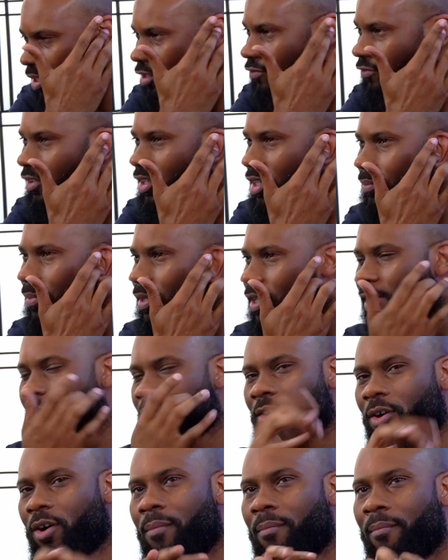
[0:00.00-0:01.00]
it's funny
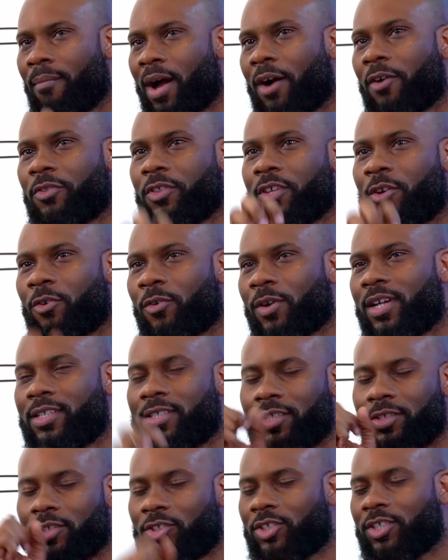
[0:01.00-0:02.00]
because all mouthy
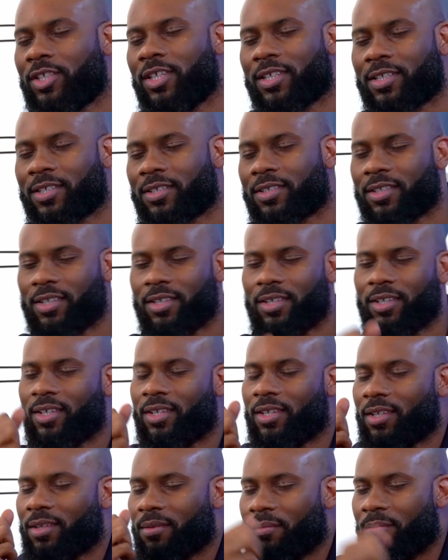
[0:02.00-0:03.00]
crazy
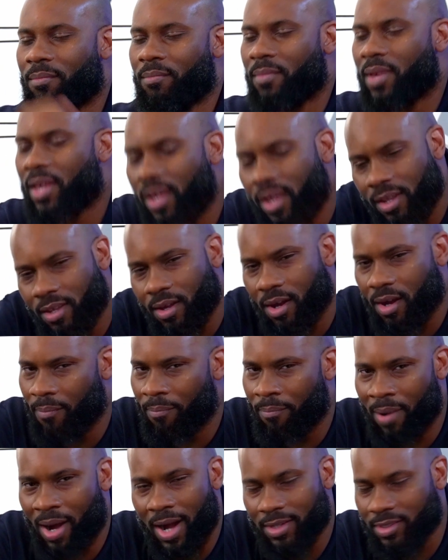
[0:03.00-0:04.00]
chicks, man,
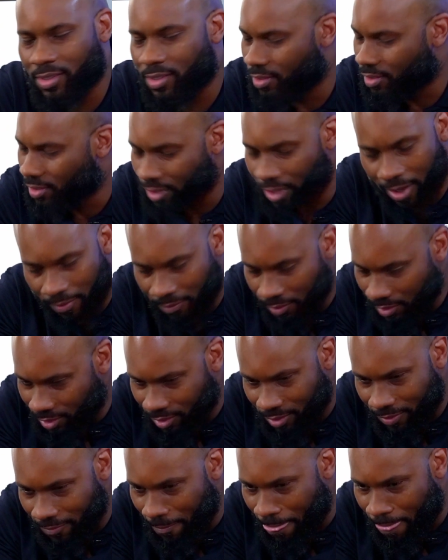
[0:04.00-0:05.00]
y'all box is savage.